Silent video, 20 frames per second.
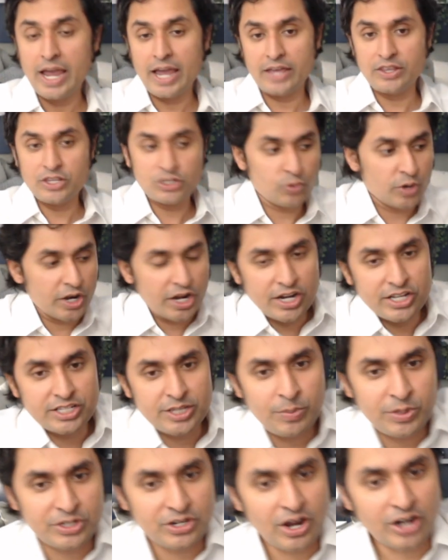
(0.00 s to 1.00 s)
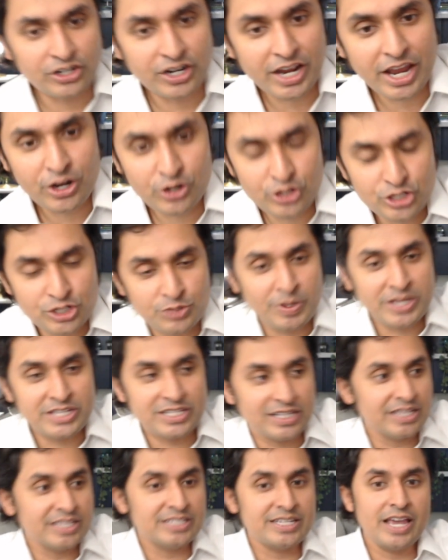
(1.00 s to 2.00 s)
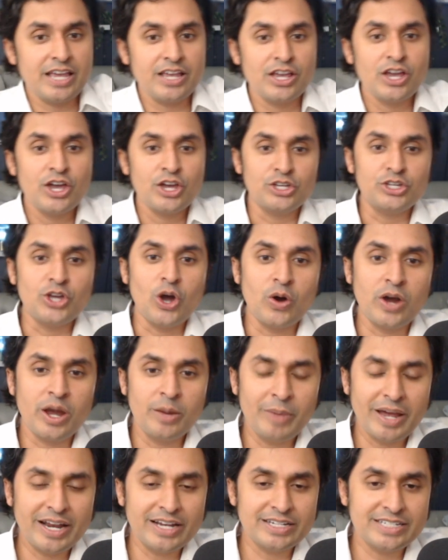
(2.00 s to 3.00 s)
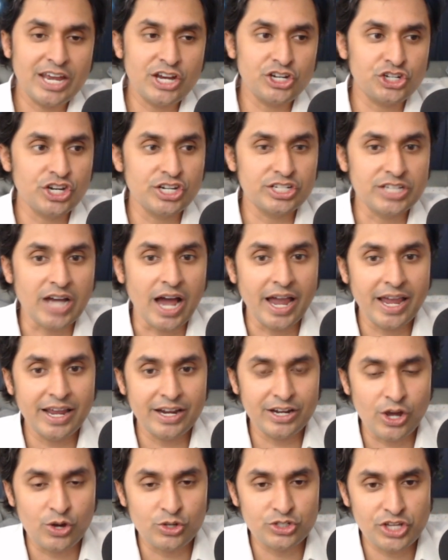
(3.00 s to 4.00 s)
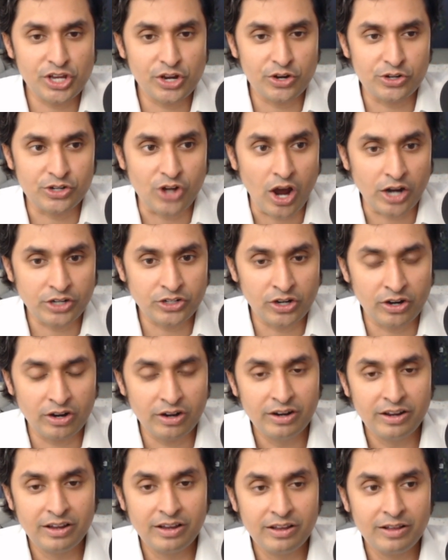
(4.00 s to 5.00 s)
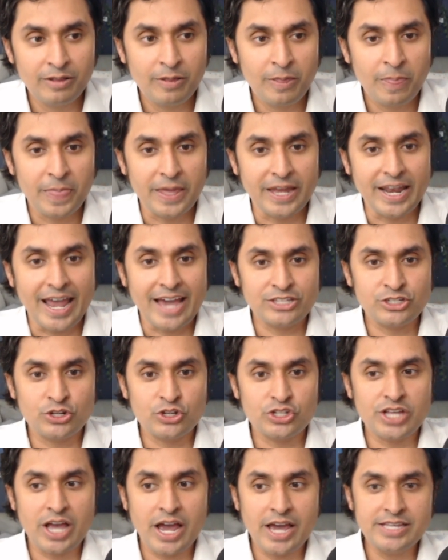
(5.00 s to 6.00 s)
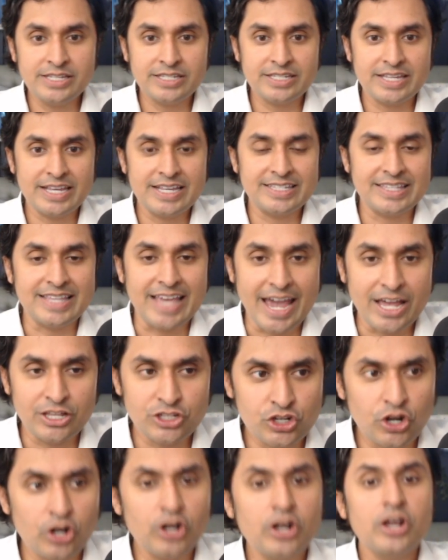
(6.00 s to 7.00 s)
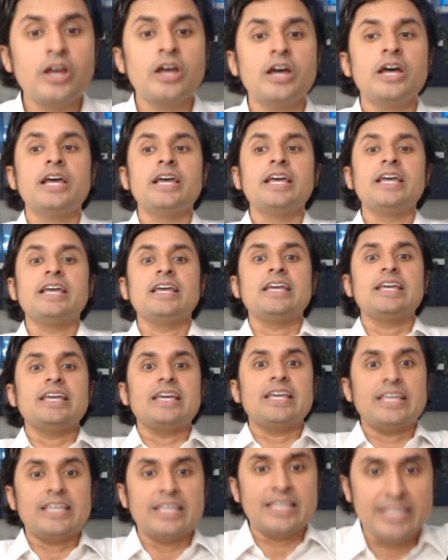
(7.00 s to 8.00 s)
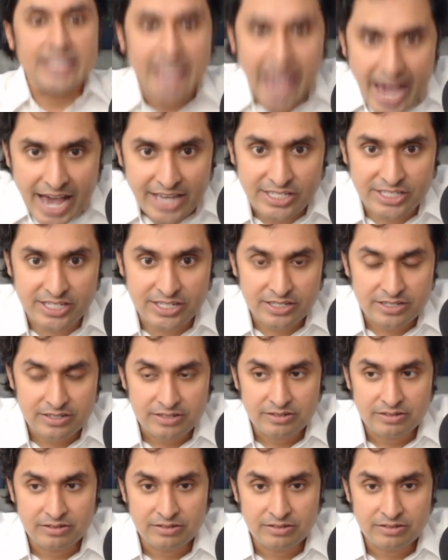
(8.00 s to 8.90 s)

And this is where you're going to say, but Dr. K, you're just basically saying yoga, meditation, diet, go see your doctor, and exercise is the answer. Yes.